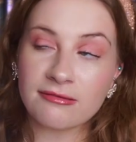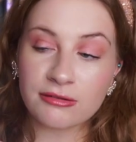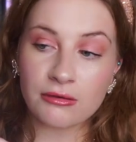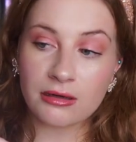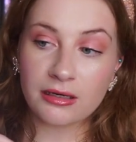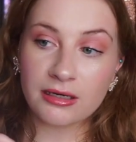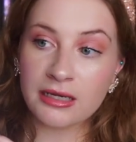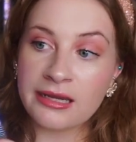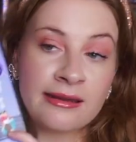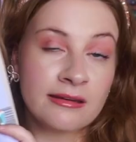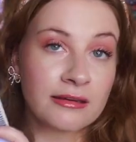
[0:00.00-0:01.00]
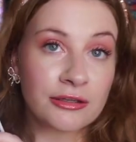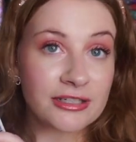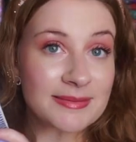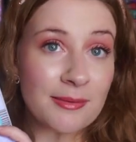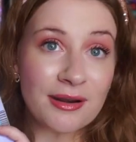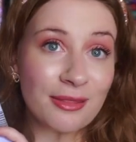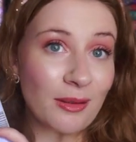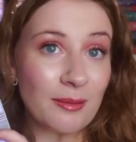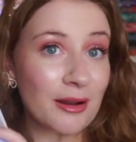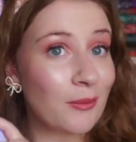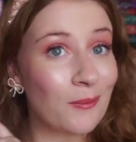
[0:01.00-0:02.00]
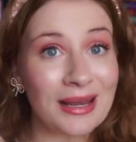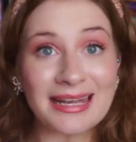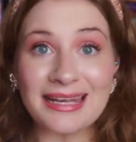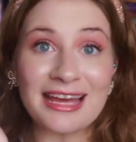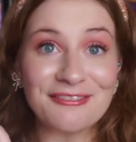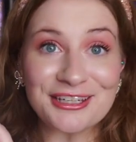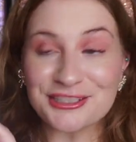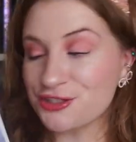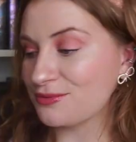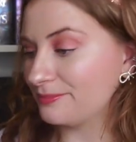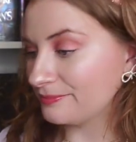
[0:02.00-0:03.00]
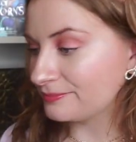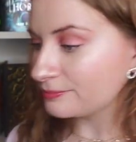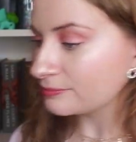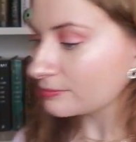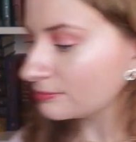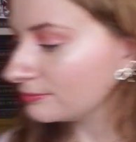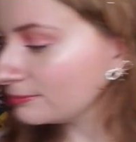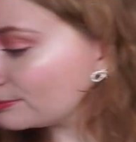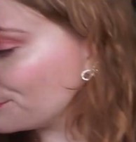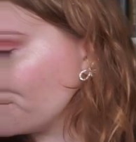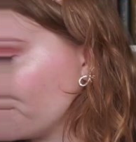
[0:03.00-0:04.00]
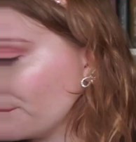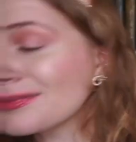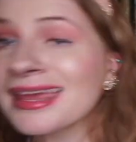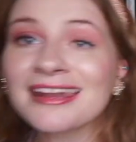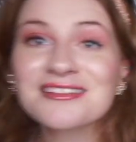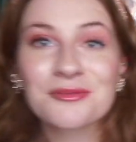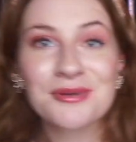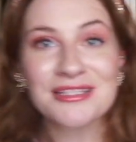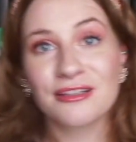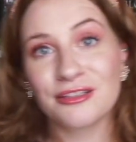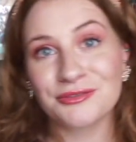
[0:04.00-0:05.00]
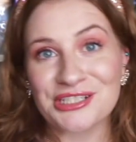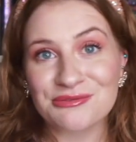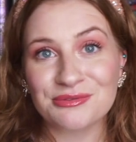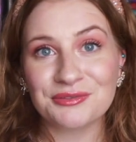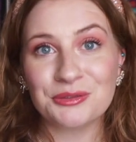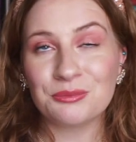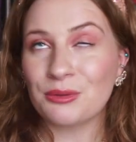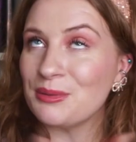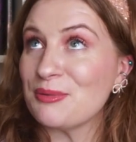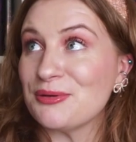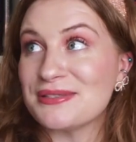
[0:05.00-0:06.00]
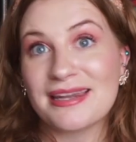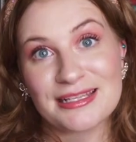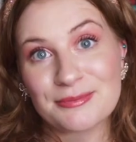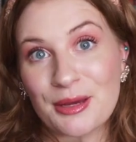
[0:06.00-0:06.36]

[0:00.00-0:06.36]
if you are curious about what I thought about it when I finish. And as always, a Goodreads review will be posted as